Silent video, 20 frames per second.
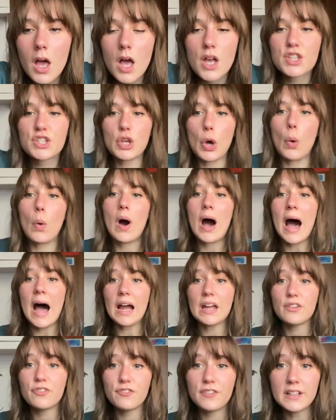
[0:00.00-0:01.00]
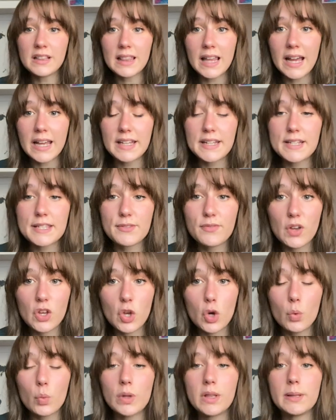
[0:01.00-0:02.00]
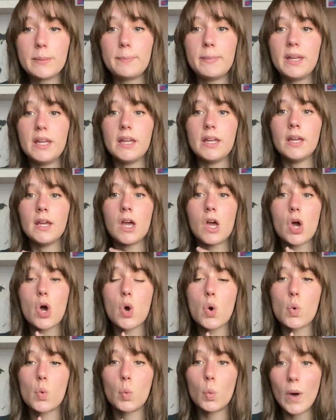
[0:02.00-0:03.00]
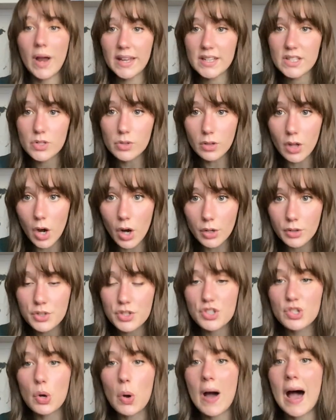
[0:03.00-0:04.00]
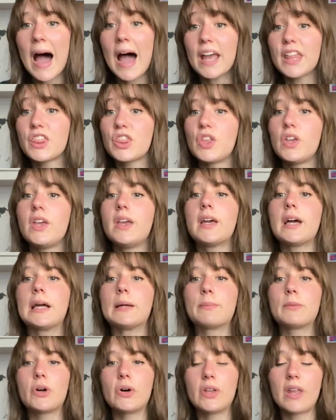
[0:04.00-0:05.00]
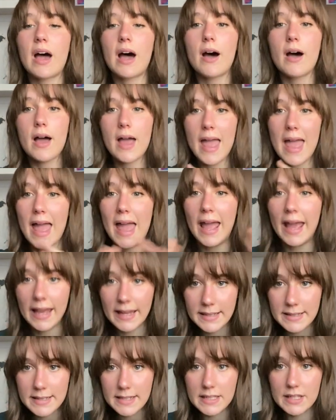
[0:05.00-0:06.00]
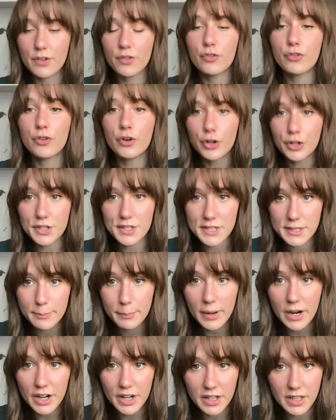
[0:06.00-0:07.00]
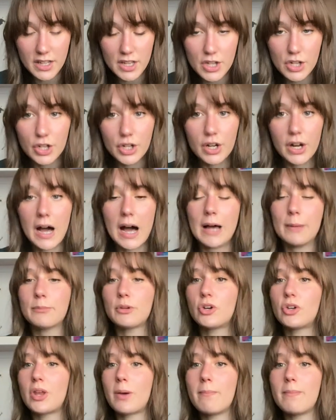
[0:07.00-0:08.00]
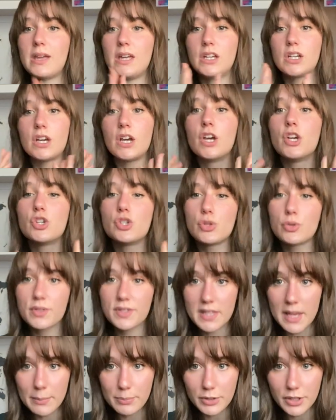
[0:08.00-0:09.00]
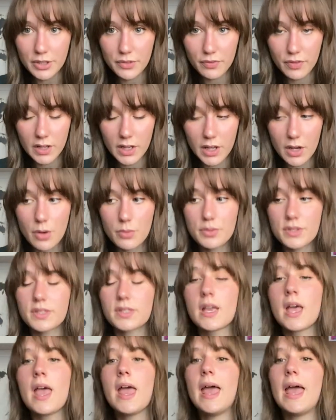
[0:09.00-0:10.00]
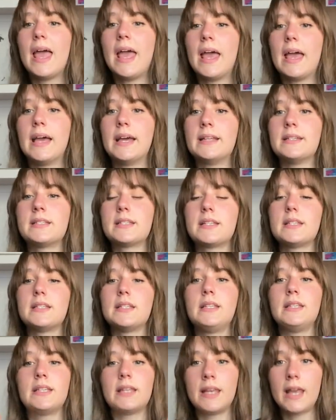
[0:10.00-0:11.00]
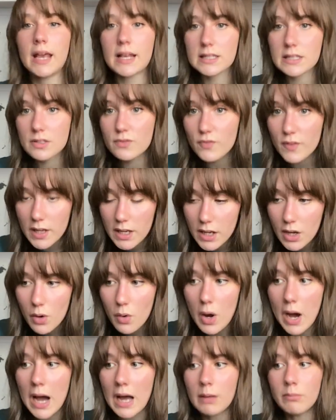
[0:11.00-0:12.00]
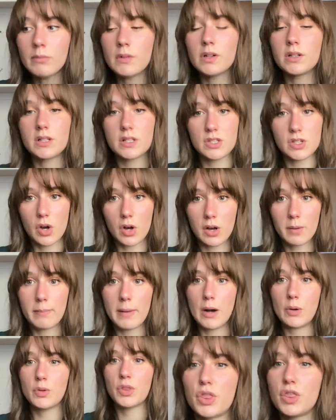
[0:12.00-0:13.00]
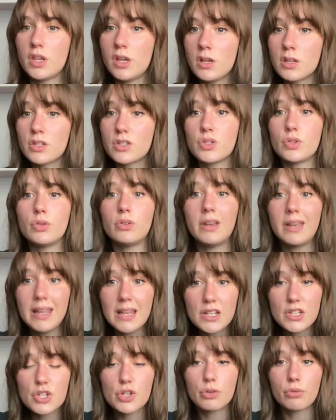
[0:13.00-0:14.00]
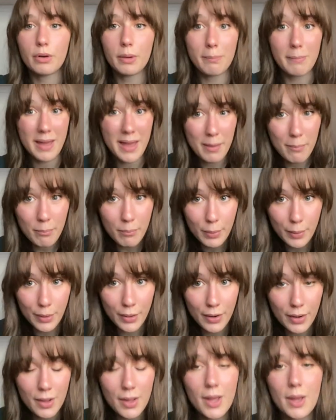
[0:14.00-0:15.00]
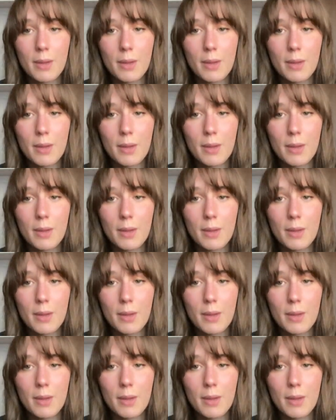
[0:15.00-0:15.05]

So I feel like this video will be way too long, so I think I'm gonna end the first part here. I'm gonna make two separate videos, and in the next video I'm gonna talk about things you need to remember